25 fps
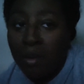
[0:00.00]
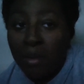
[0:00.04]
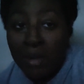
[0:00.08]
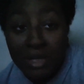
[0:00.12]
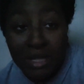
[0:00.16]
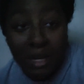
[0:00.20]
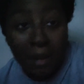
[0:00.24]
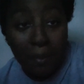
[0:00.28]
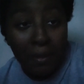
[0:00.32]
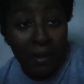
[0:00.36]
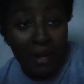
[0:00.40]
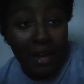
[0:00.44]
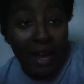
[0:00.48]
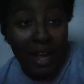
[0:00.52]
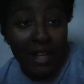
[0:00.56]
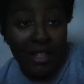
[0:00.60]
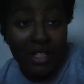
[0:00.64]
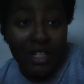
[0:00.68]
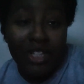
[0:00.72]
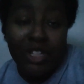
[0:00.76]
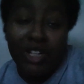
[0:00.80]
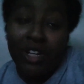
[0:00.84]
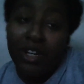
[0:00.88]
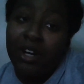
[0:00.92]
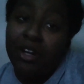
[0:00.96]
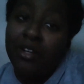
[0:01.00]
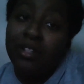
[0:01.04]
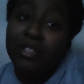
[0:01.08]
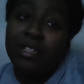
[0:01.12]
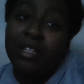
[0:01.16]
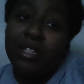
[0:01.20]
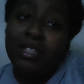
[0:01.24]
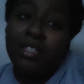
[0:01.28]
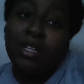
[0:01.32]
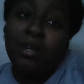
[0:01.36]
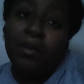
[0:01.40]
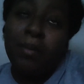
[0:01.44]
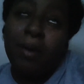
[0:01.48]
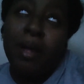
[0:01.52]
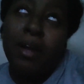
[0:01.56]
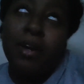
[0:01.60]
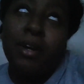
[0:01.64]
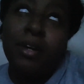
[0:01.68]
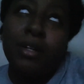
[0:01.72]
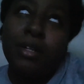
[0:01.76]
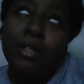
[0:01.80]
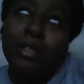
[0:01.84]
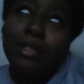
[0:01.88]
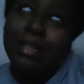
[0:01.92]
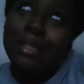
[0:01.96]
What's up, you guys? It's your girl CC
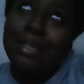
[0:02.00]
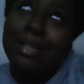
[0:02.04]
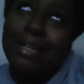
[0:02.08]
Ryder.